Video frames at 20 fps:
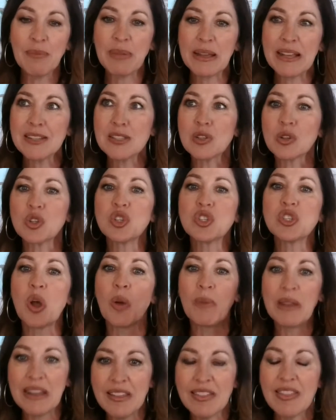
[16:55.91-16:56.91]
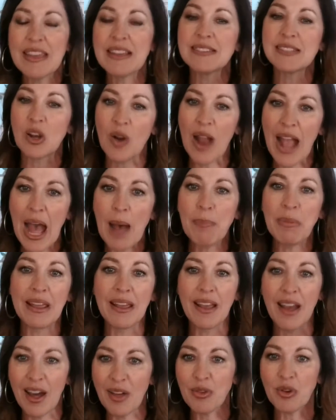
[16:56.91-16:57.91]
because there's so many things that are
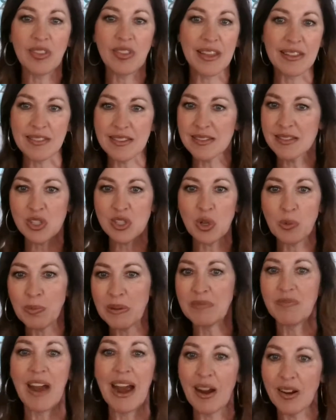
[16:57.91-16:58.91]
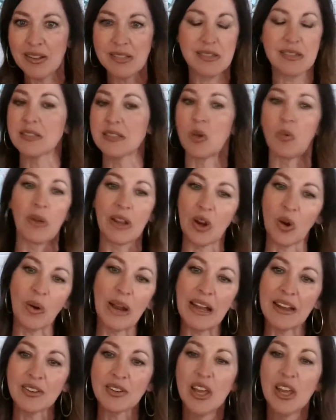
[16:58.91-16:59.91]
happening other than the stupid virus that's going
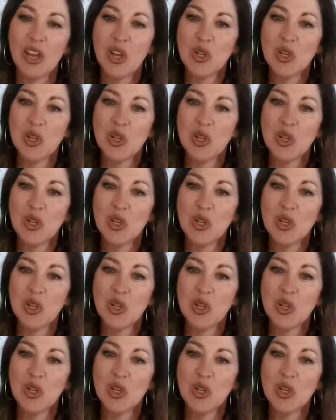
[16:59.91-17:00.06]
around.